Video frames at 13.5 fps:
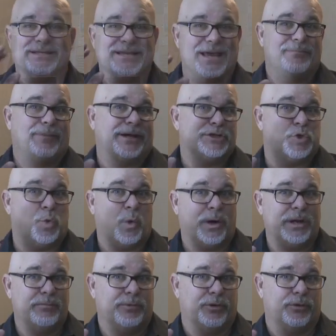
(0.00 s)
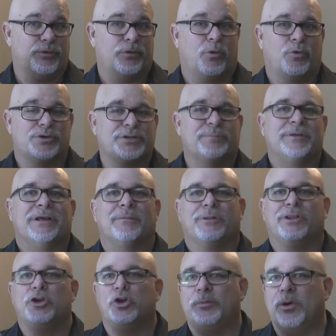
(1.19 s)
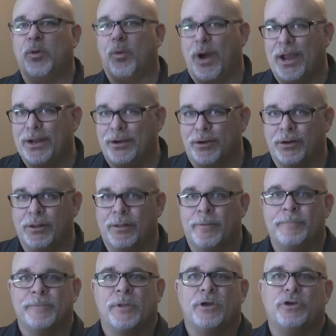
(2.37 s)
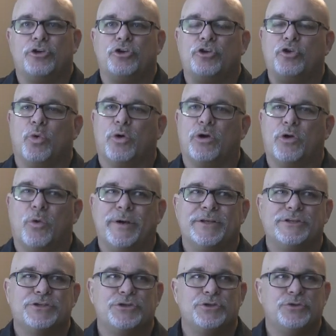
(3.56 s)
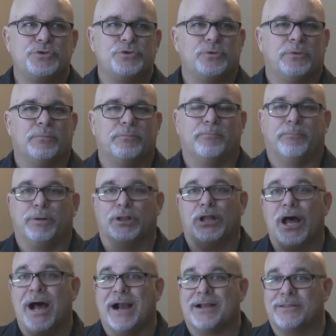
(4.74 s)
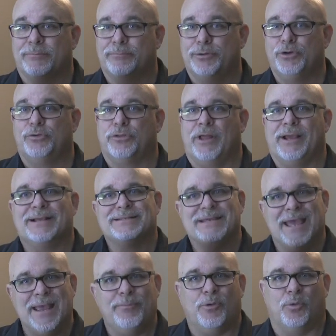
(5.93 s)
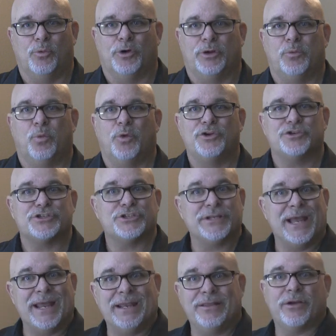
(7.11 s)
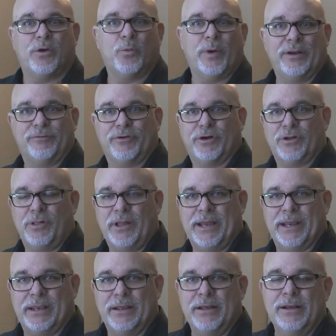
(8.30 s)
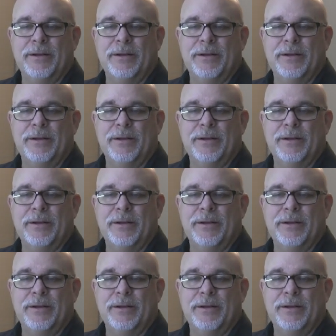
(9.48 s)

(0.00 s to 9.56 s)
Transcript: a 10 by 20 booth or something of a little bit wider, you're going to block the booth like a table would when you're standing there waiting for a client.